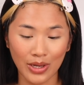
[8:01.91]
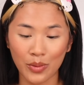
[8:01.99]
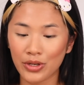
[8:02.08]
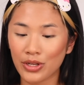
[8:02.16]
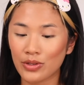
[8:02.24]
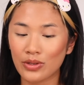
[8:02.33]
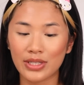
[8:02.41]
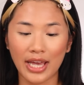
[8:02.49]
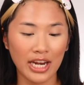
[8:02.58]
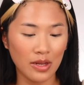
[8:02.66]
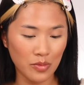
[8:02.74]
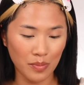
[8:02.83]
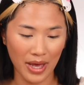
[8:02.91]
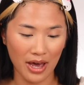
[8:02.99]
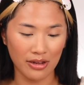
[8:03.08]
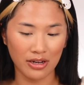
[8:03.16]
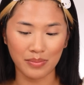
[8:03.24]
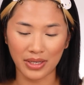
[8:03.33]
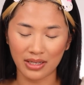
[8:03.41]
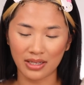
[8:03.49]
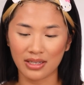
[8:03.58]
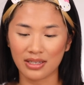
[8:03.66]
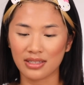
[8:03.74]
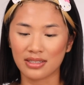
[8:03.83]
I wouldn't use any more powder
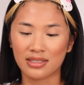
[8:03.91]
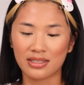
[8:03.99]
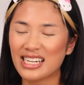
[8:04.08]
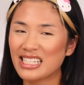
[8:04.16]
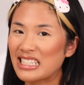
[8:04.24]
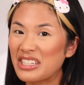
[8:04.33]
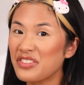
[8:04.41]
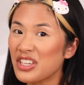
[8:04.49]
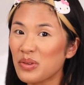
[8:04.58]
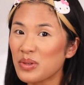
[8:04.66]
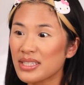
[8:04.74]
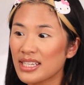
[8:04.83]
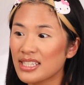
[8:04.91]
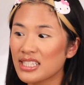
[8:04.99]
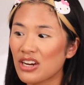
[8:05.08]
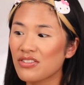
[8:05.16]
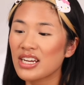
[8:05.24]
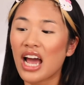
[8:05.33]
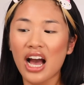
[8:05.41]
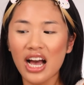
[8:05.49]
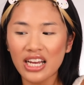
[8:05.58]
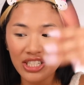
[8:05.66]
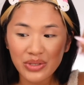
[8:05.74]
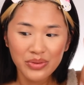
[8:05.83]
because I just didn't think it was necessary
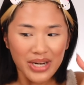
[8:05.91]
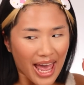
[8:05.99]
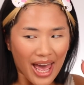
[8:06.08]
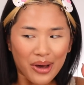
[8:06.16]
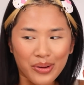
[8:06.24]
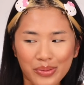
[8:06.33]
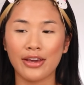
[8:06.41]
until now.